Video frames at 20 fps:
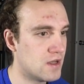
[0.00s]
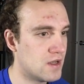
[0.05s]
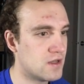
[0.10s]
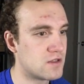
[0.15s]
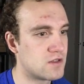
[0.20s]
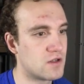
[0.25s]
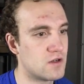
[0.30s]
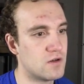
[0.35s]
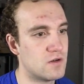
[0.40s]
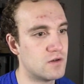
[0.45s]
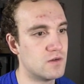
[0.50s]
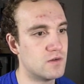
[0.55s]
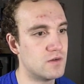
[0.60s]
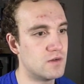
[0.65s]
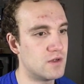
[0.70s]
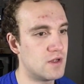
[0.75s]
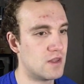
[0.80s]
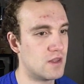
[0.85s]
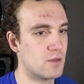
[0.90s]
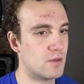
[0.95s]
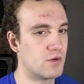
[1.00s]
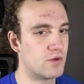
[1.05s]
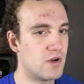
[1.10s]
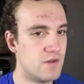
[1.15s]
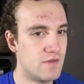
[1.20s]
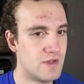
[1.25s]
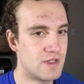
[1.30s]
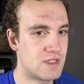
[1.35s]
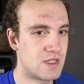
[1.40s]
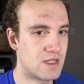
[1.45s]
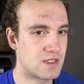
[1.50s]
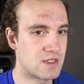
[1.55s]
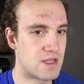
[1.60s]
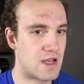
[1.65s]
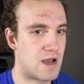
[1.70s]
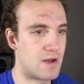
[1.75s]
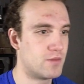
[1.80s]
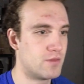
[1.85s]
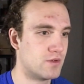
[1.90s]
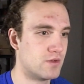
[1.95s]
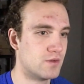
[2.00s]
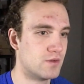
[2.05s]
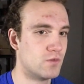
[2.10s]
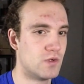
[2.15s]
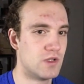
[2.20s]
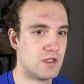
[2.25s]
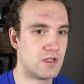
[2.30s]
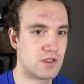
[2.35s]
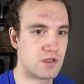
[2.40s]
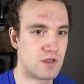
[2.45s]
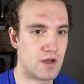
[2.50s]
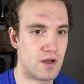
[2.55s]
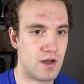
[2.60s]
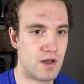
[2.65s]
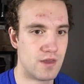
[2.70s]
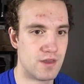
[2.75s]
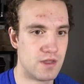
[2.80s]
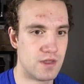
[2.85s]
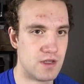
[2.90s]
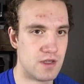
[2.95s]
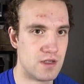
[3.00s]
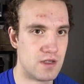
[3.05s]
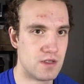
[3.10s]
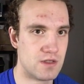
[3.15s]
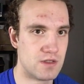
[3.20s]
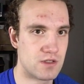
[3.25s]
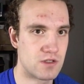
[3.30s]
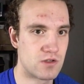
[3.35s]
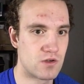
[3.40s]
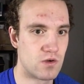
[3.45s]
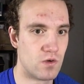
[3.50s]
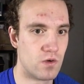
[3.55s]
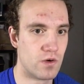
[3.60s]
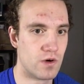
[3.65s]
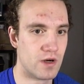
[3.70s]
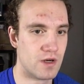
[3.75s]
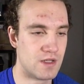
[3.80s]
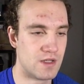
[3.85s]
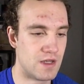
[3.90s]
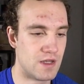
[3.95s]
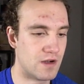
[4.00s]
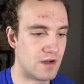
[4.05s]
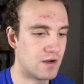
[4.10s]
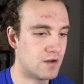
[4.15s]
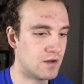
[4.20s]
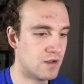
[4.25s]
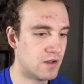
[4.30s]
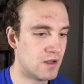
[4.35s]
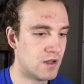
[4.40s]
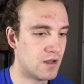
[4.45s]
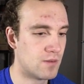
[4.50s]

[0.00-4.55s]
So in the previous example, we saw the score in here,